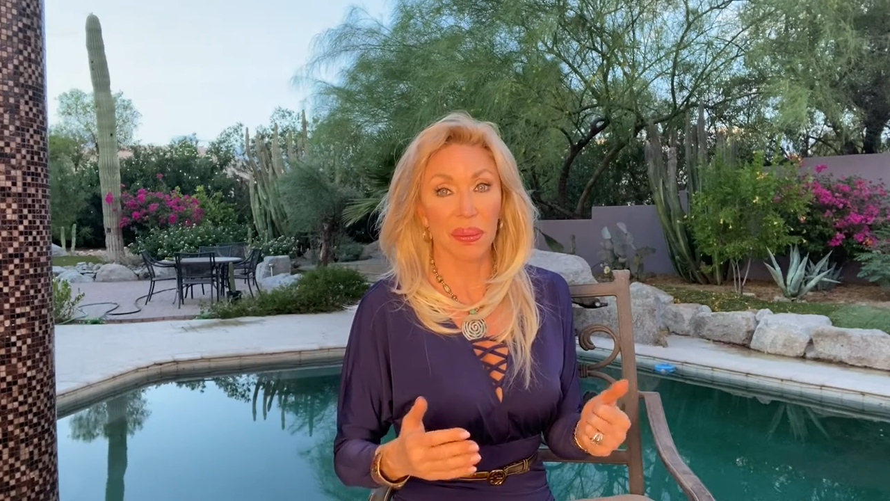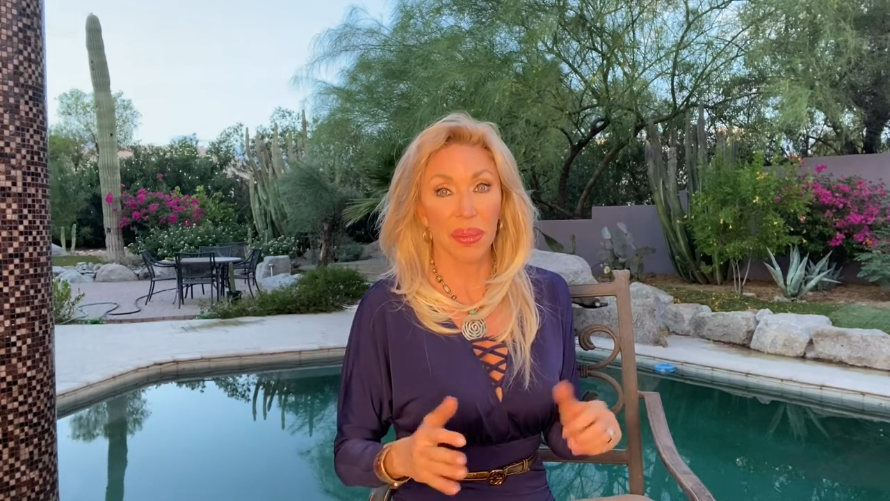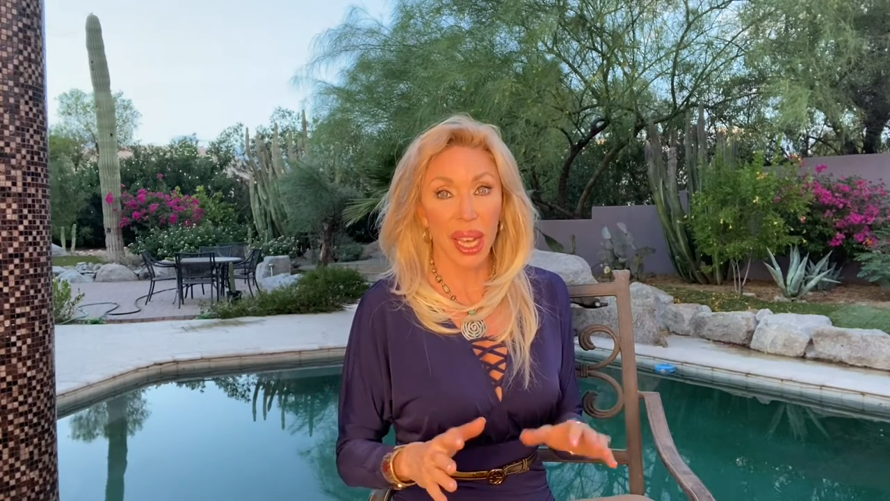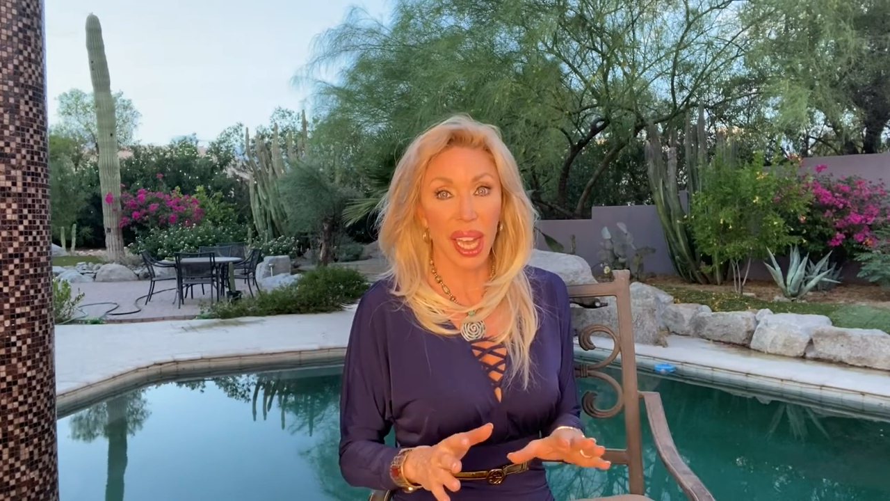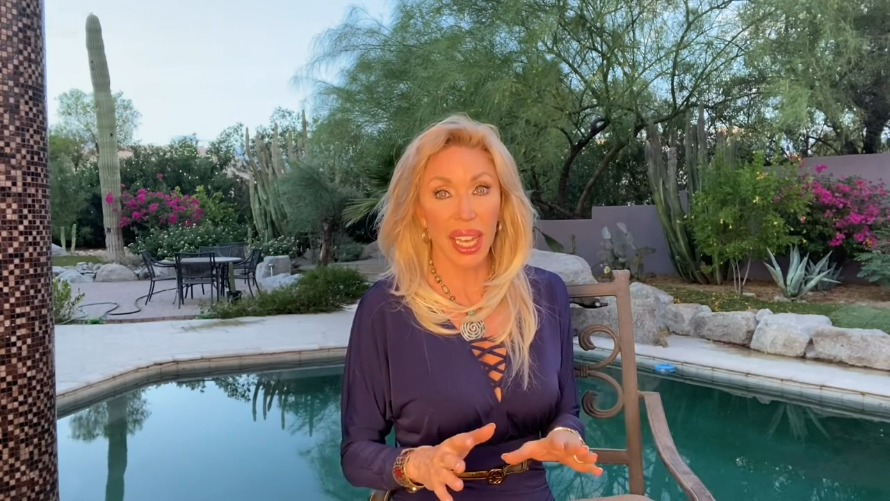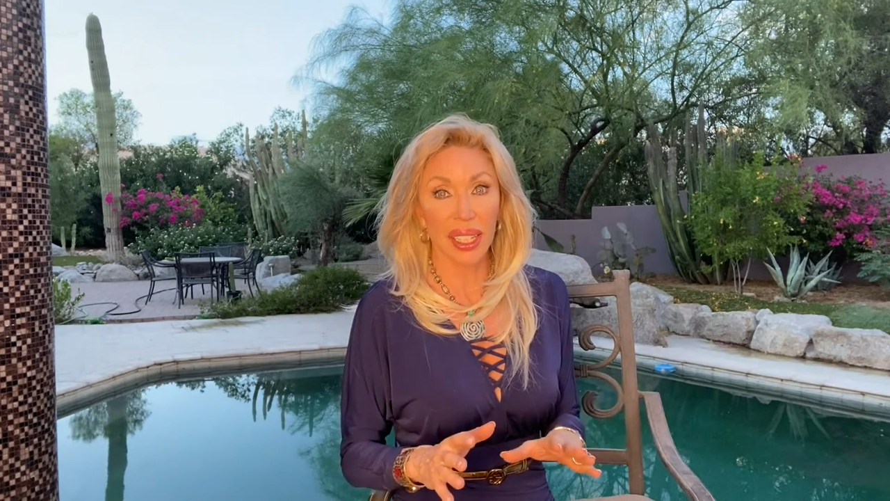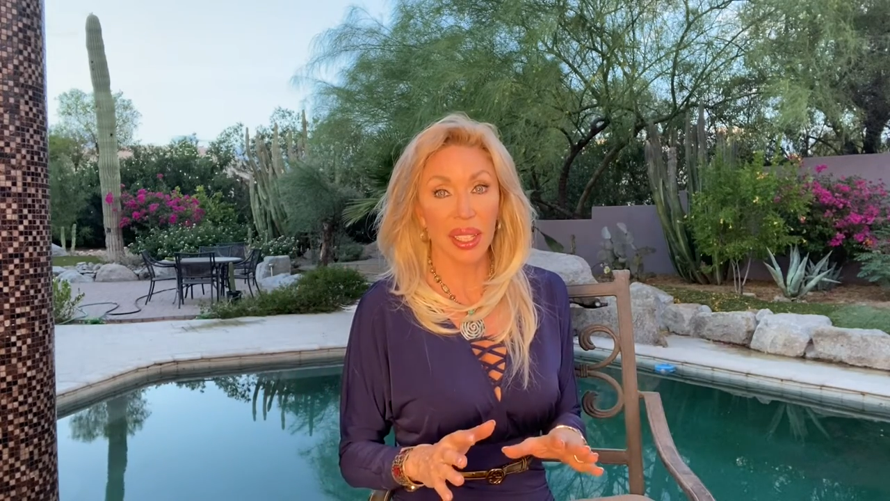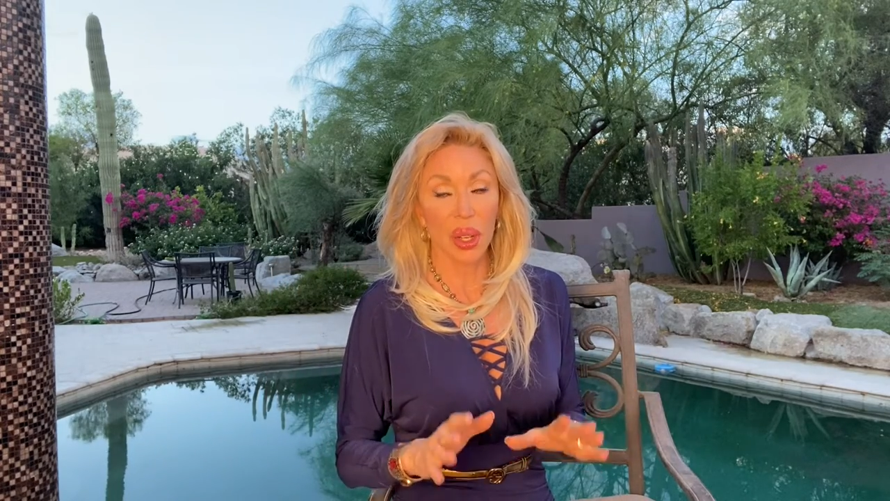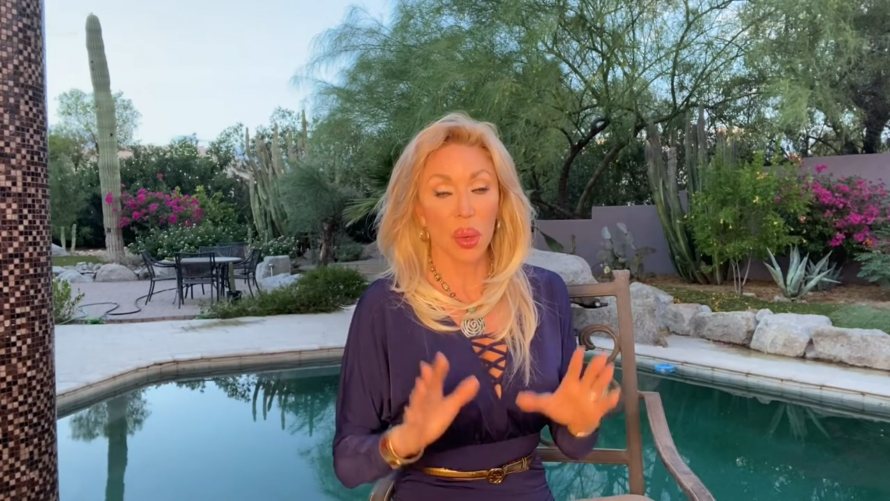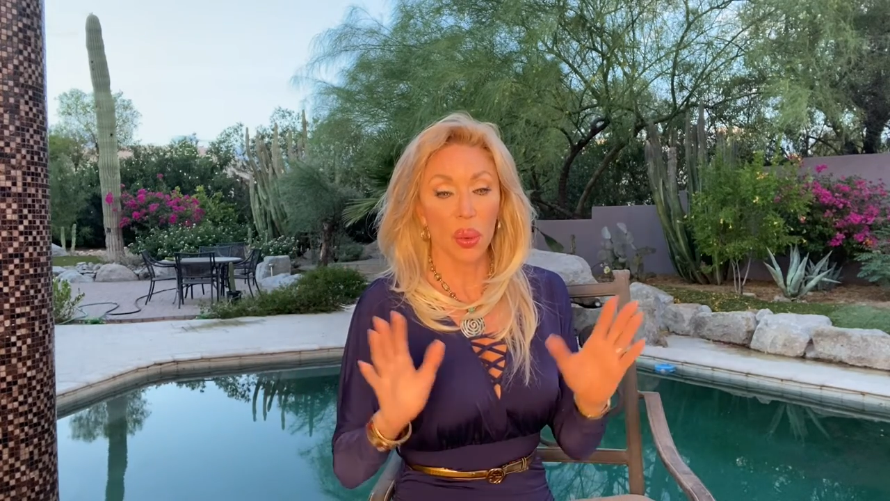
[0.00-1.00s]
But
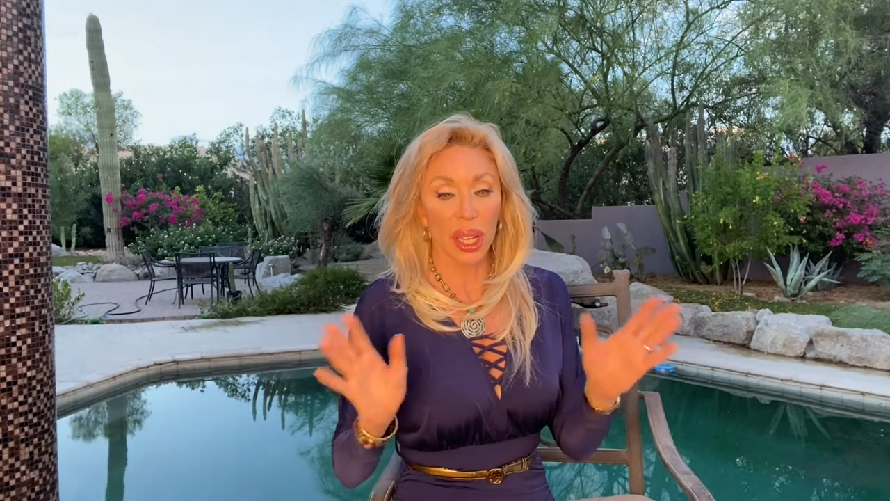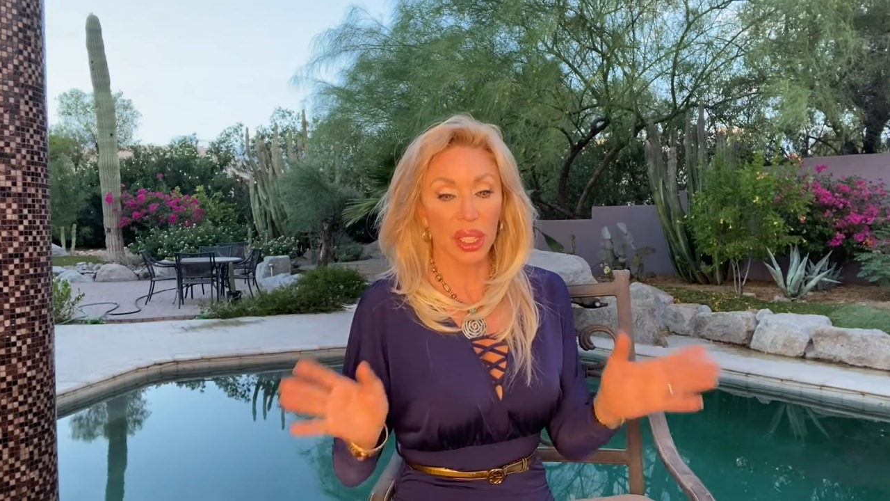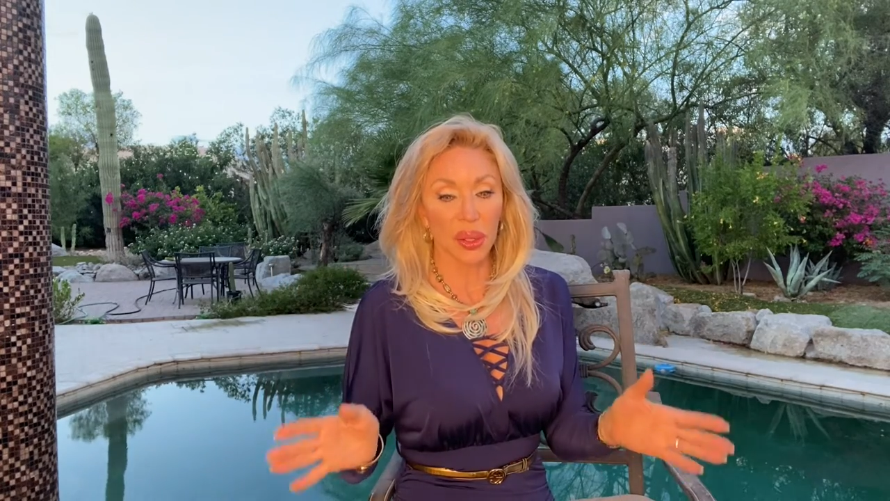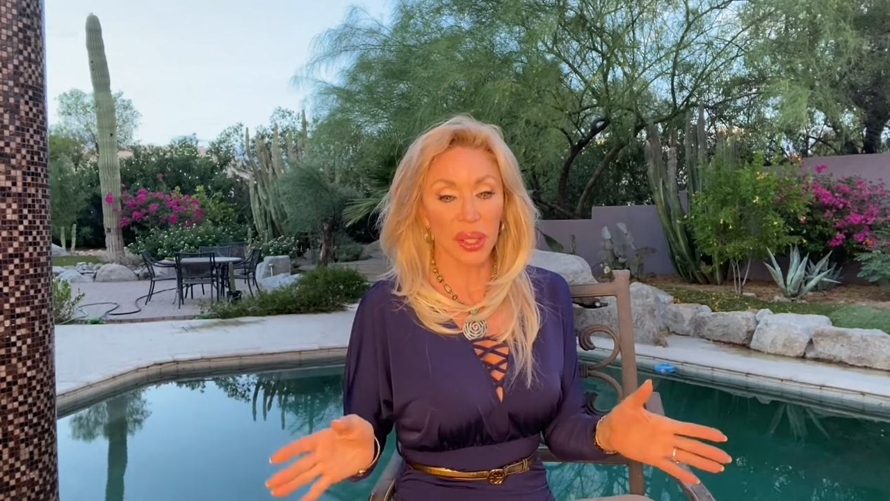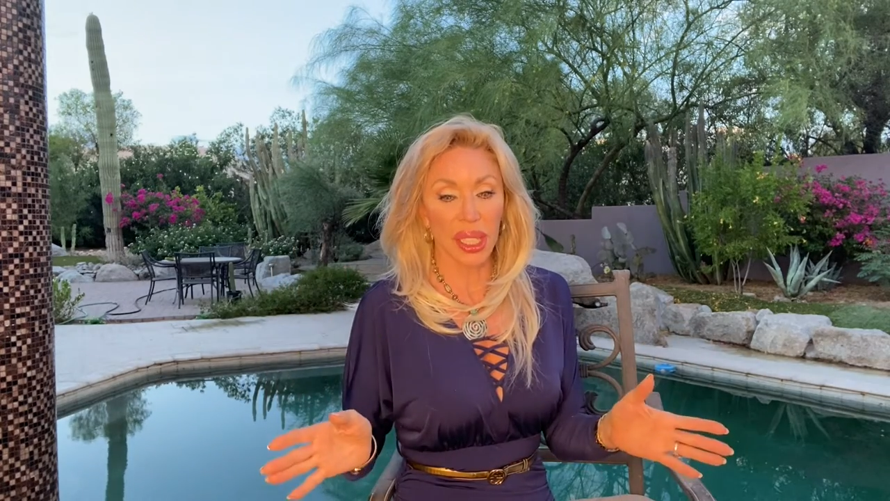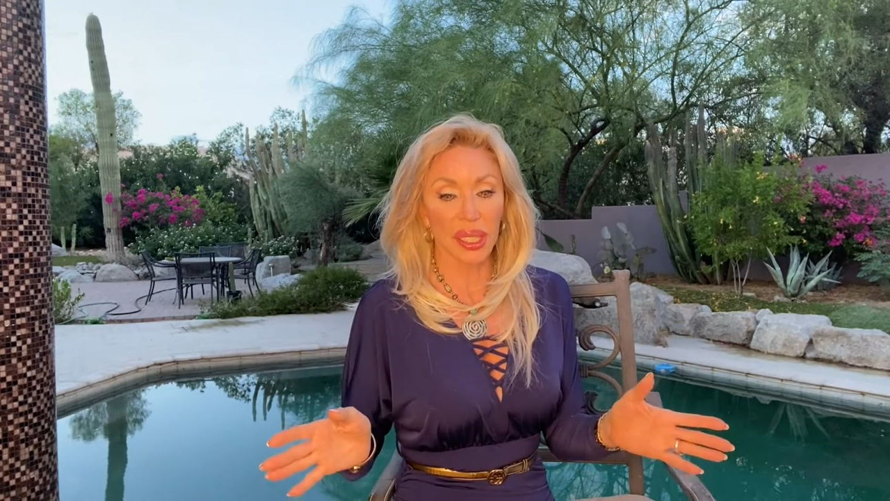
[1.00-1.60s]
when you see